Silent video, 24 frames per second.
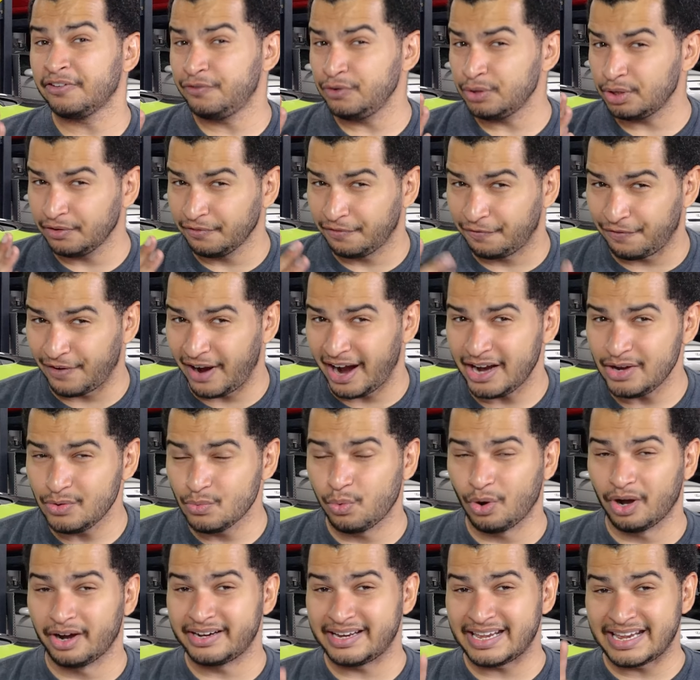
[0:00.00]
if you can find
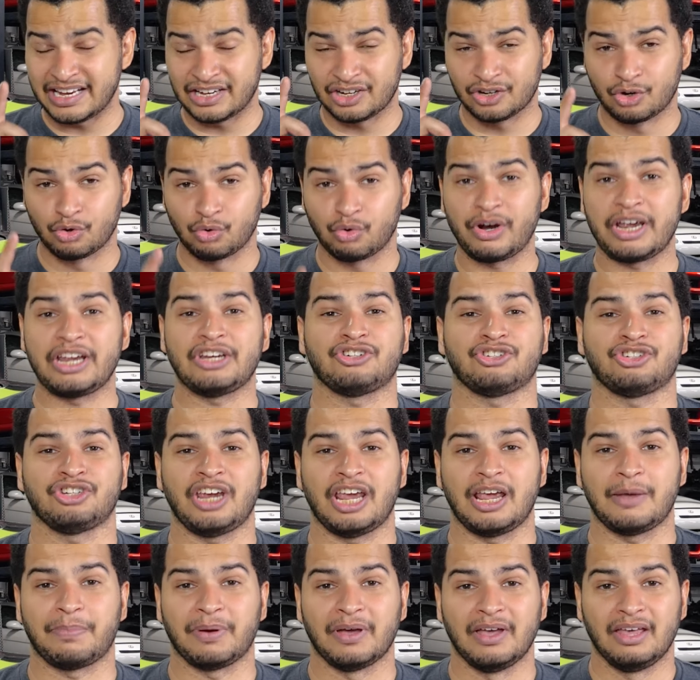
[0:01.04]
one in great
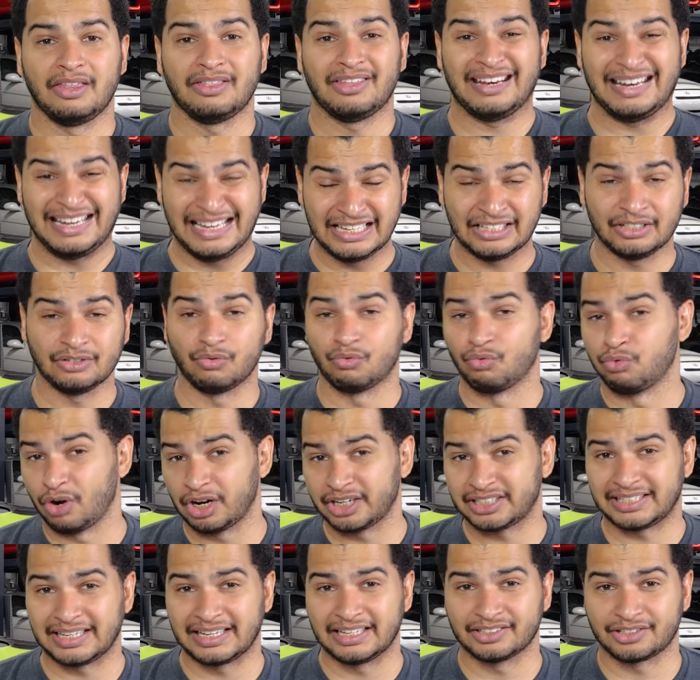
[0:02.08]
shape that isn't
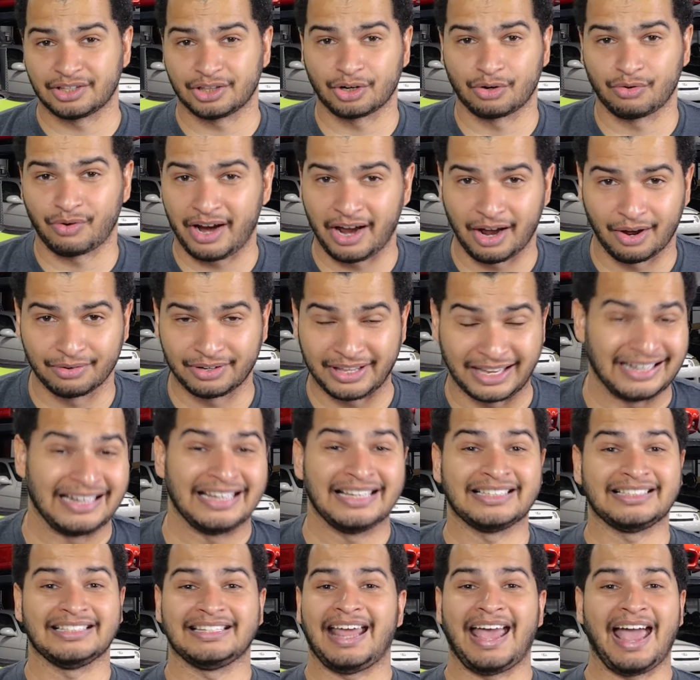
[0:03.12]
rusting into the ground, that
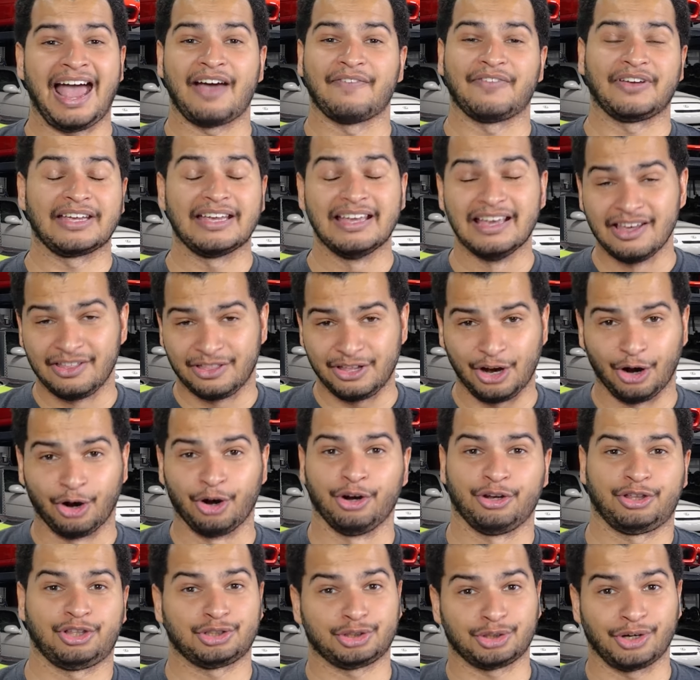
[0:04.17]
isn't having the
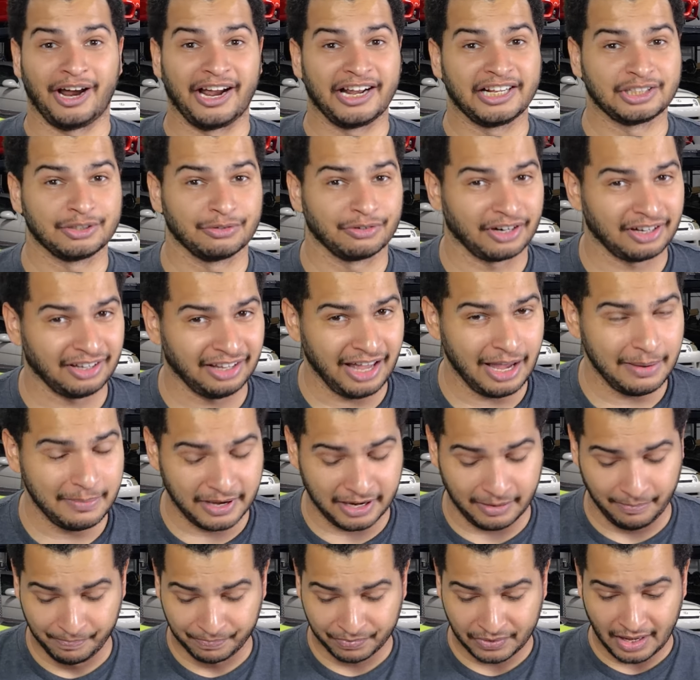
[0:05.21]
earth trying to reclaim
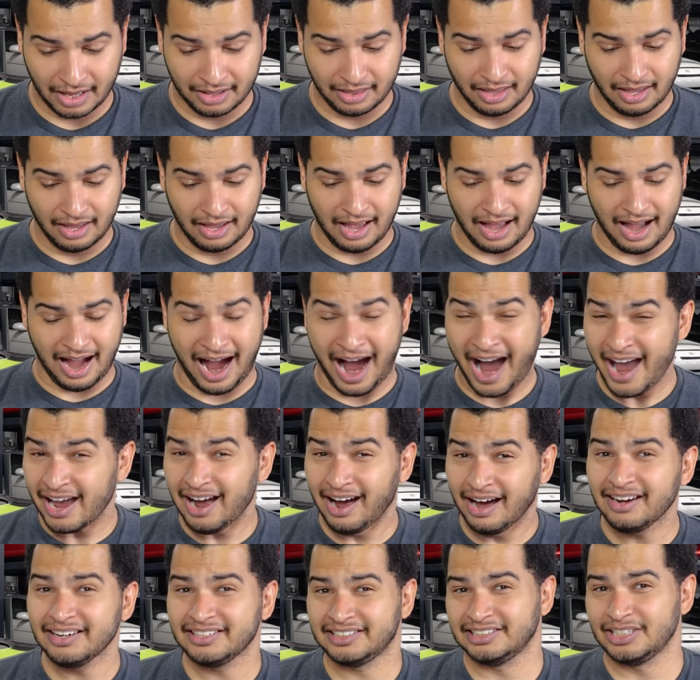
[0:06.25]
it, I
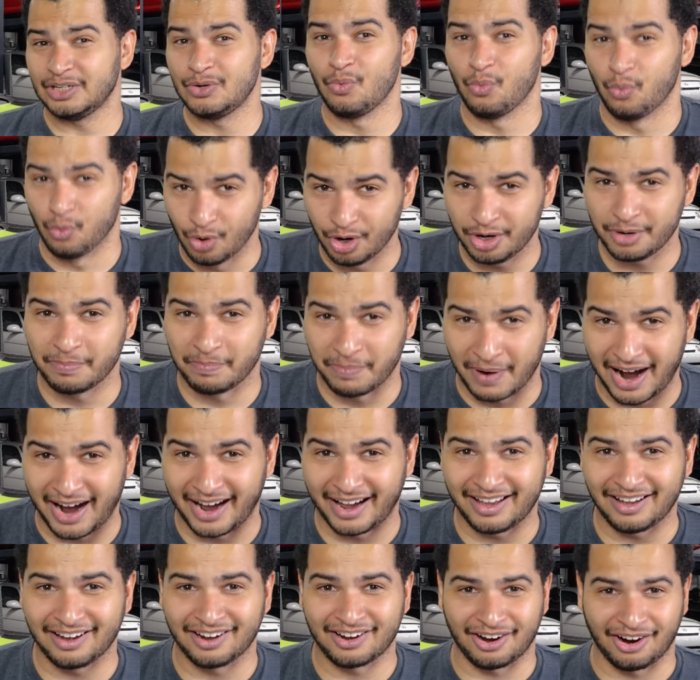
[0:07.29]
honestly would
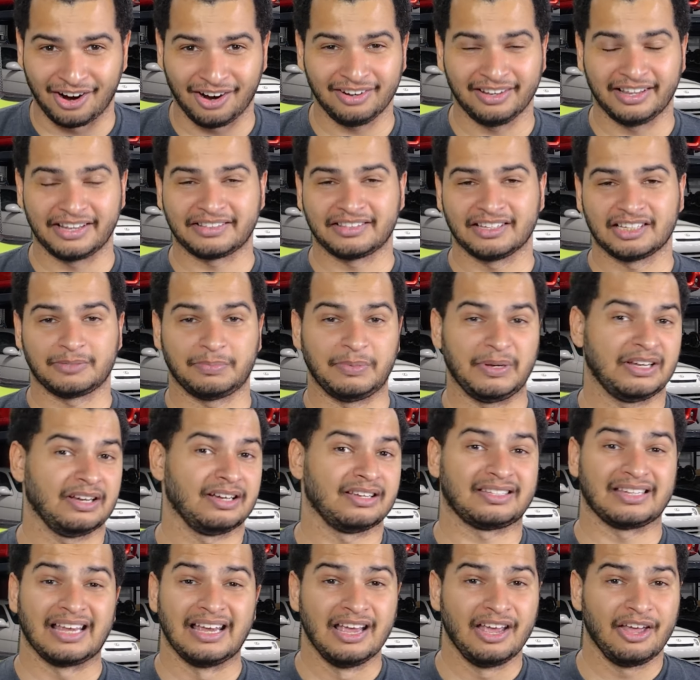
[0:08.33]
buy a car like this
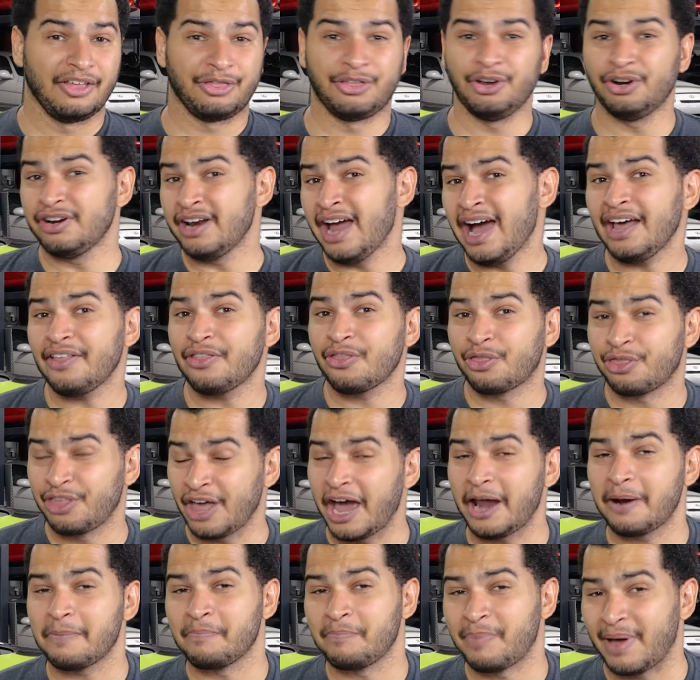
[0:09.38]
because they're not
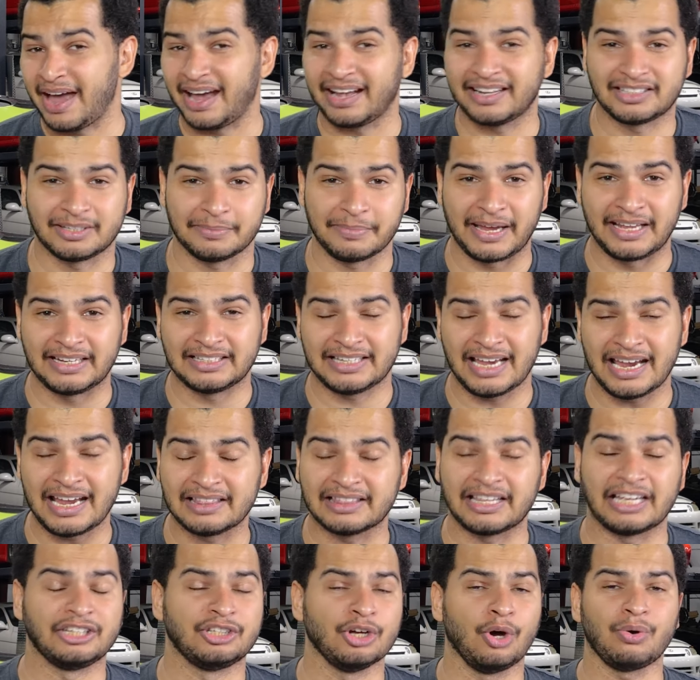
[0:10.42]
that bad to maintain.
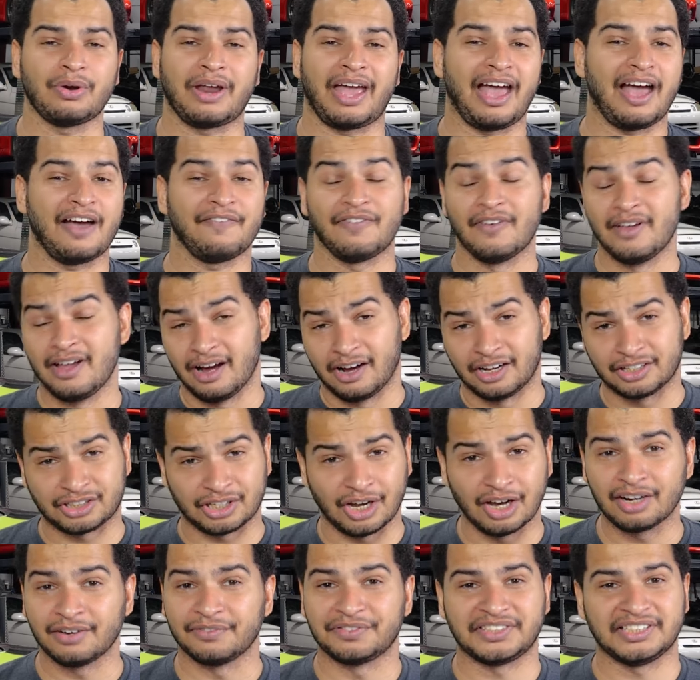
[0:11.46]
They don't have a
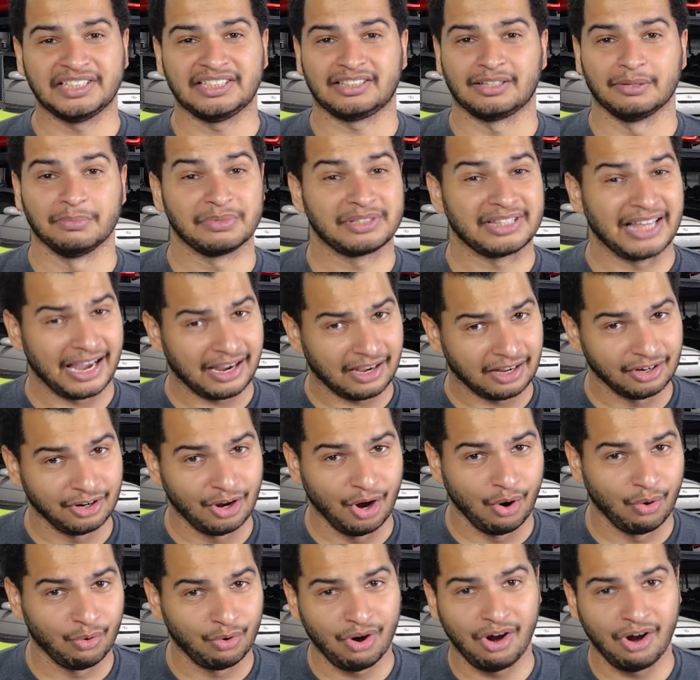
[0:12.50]
ton of systems that can go